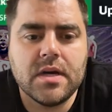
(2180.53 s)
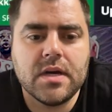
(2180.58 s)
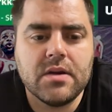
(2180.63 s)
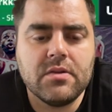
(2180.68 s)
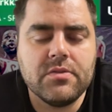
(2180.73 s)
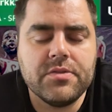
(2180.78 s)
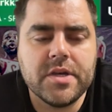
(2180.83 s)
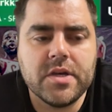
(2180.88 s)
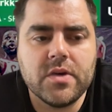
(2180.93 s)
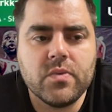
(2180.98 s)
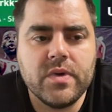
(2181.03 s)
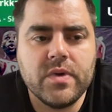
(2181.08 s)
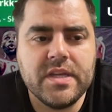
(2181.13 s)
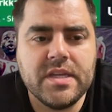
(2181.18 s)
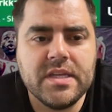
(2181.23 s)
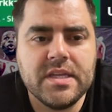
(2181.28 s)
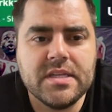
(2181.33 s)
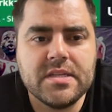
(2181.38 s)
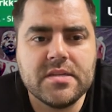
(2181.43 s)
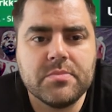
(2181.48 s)
I don't think we
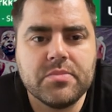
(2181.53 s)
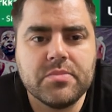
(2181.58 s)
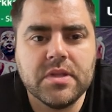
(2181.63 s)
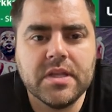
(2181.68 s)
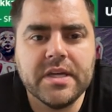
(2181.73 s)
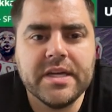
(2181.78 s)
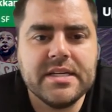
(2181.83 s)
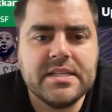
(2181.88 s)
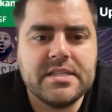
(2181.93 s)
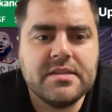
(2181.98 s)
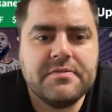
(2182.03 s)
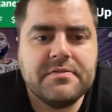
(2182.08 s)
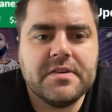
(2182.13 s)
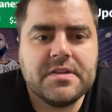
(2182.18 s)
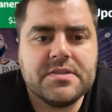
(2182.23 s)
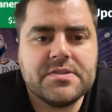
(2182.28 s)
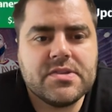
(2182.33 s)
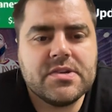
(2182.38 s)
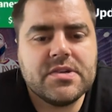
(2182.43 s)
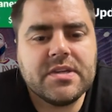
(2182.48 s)
need to play
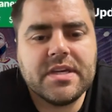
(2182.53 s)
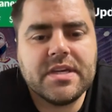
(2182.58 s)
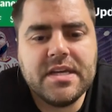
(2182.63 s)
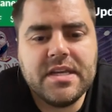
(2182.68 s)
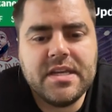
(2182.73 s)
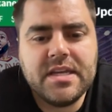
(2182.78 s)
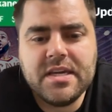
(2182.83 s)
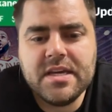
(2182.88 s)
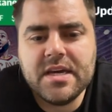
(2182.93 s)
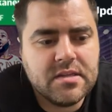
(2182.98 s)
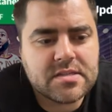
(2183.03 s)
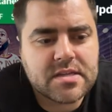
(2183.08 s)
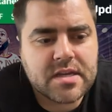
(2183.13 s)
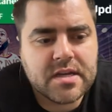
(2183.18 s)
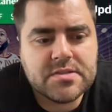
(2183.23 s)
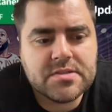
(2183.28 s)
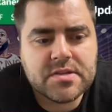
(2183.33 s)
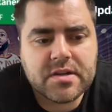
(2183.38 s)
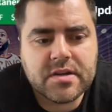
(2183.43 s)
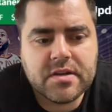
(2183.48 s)
defense on Giddey. These
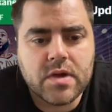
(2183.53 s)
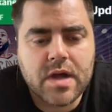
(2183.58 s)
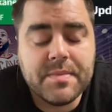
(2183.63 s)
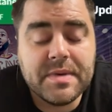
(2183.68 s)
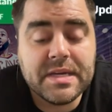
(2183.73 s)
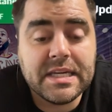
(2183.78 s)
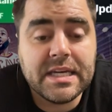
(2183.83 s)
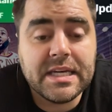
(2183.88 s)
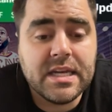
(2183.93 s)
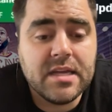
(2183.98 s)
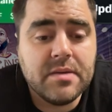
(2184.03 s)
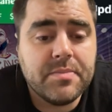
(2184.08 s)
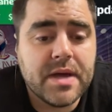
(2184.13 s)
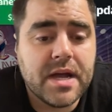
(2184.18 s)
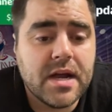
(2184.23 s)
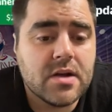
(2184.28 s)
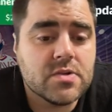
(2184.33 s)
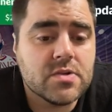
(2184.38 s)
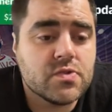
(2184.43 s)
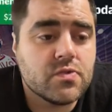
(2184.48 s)
guys are going to, Giddey
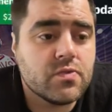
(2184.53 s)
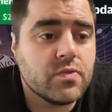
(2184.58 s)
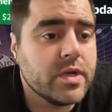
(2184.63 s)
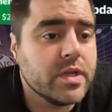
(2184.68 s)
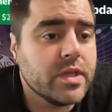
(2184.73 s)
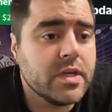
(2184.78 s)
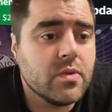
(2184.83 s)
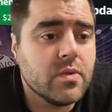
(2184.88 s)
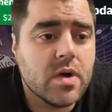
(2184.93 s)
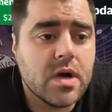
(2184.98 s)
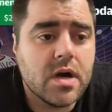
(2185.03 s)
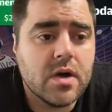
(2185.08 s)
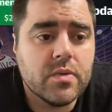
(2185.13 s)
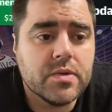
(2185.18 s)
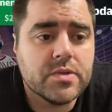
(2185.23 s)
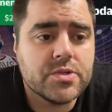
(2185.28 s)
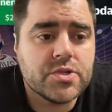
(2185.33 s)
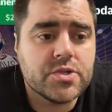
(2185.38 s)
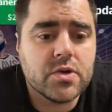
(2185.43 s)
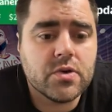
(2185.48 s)
pairs really well
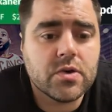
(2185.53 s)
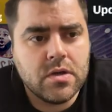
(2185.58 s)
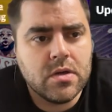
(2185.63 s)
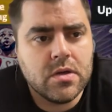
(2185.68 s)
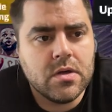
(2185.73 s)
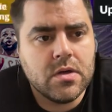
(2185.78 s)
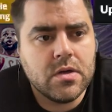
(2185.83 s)
with Joke.